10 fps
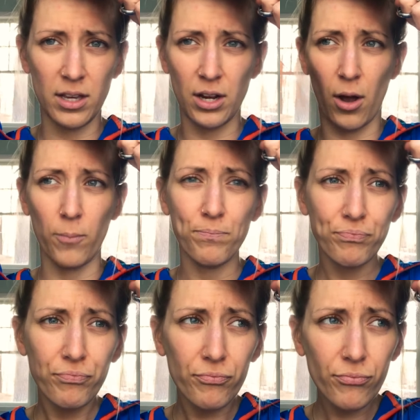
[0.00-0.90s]
you know,
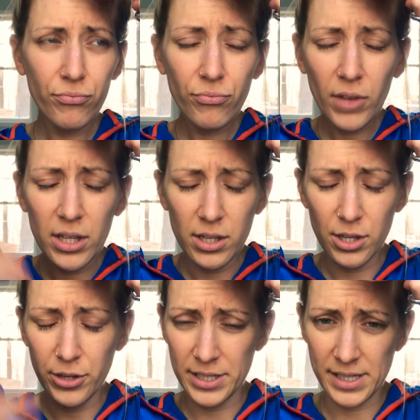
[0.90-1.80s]

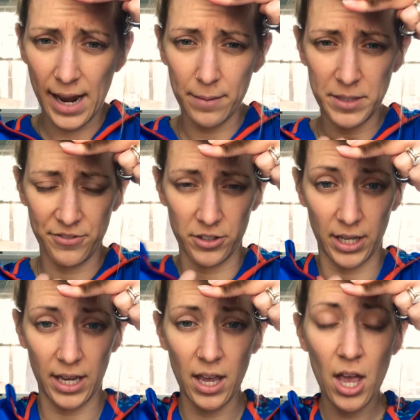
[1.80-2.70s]
you can style them
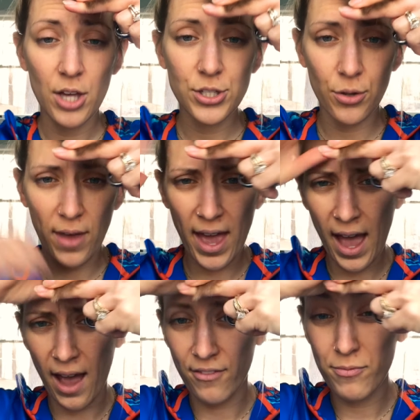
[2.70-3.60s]
differently. So they
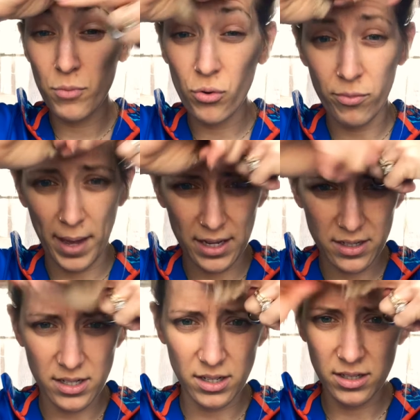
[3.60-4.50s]
have
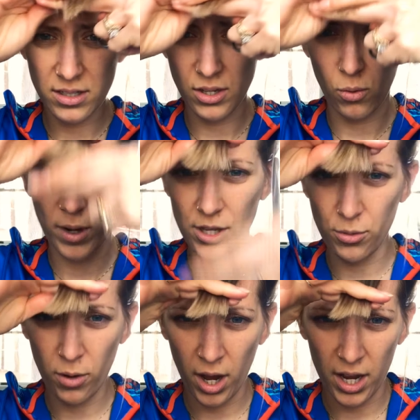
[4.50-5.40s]
movement. So when you
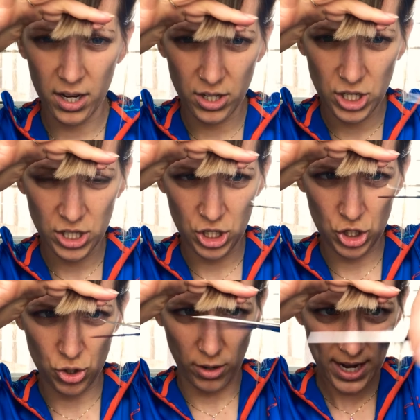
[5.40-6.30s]
cut just
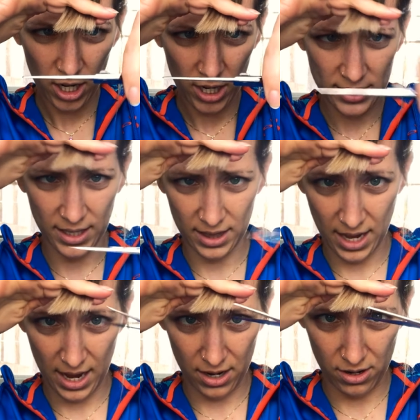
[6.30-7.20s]
straight across like
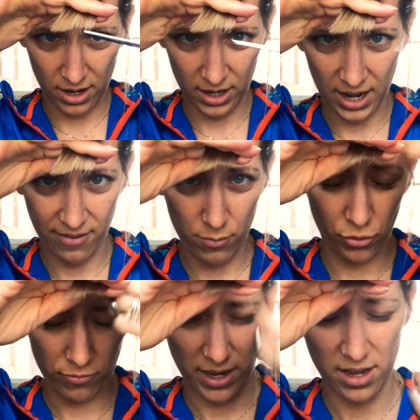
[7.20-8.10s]
that, you're not gonna have
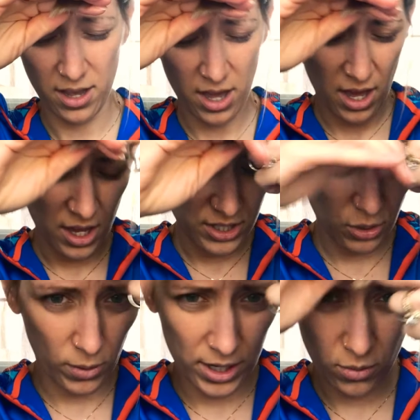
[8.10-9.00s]
movement. So
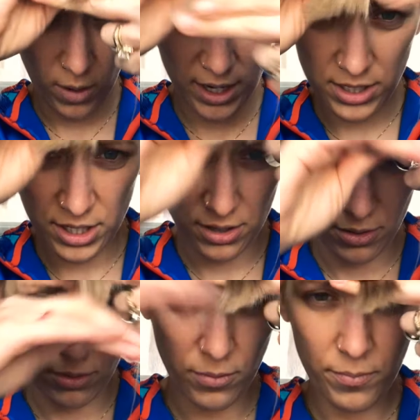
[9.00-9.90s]
what you wanna
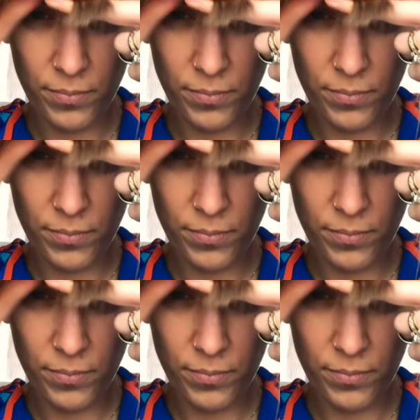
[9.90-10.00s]
do